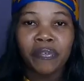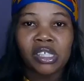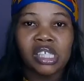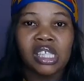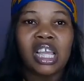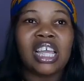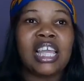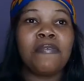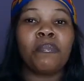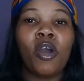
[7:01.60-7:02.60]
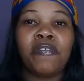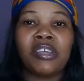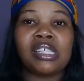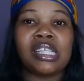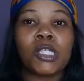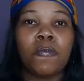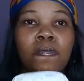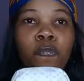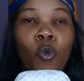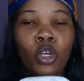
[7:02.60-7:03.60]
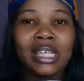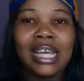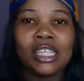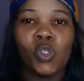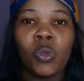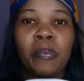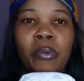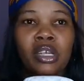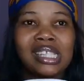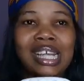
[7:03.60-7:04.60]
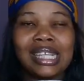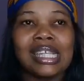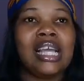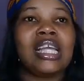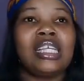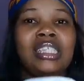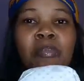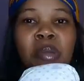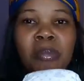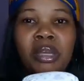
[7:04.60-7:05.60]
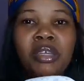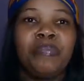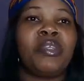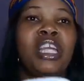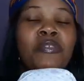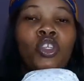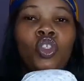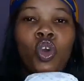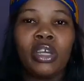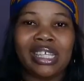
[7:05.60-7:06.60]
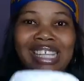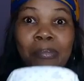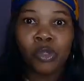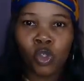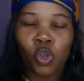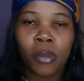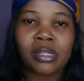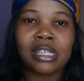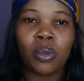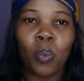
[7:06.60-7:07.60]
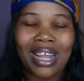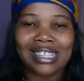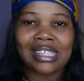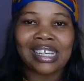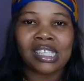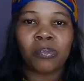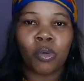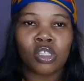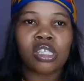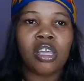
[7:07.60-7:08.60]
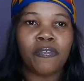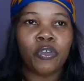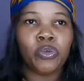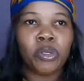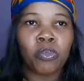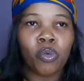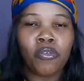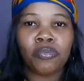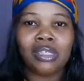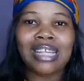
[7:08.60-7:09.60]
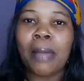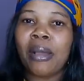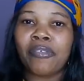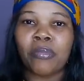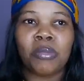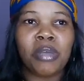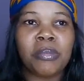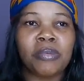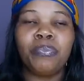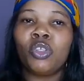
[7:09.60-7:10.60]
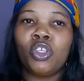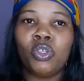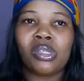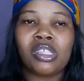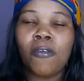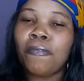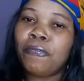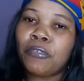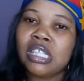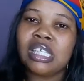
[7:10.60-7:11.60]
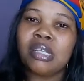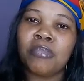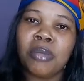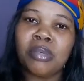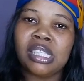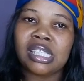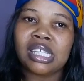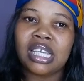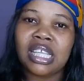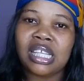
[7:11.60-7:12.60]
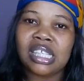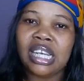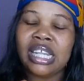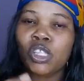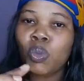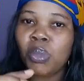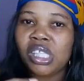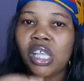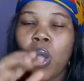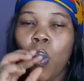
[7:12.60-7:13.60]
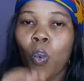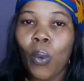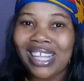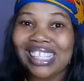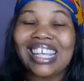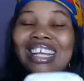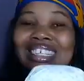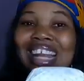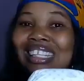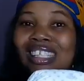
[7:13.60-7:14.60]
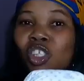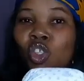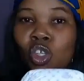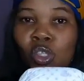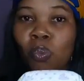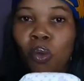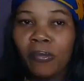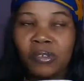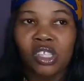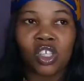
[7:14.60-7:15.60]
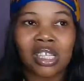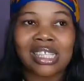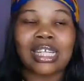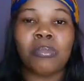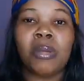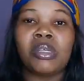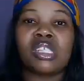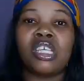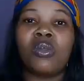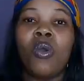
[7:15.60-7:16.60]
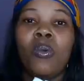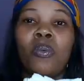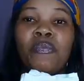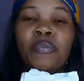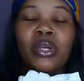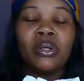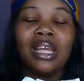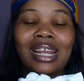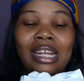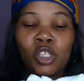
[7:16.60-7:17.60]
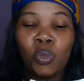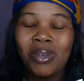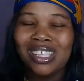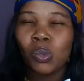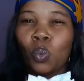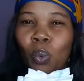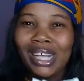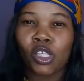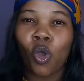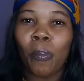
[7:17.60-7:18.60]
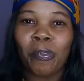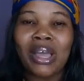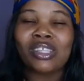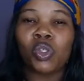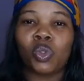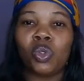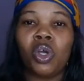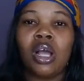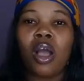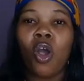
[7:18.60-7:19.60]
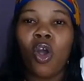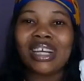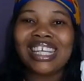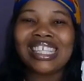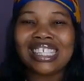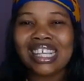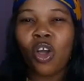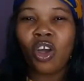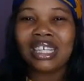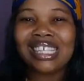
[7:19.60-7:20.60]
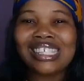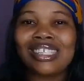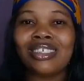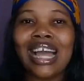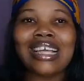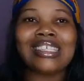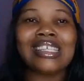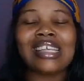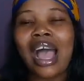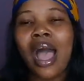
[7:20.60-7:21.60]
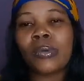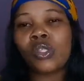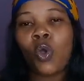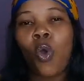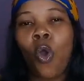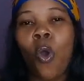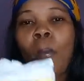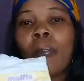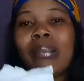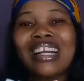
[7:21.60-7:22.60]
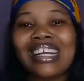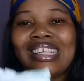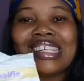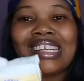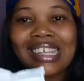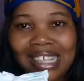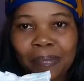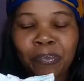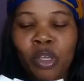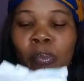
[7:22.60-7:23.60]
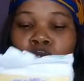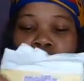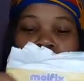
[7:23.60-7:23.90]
is, if Molfix is full, it gets to a point that the baby, even though it absorbs the wetness, but if you remove the diaper from the baby, you still see the baby's skin is a little bit wet. That is just Molfix, you understand? The baby's skin feel a little bit wet compared to Huggies. Huggies dries it out completely. But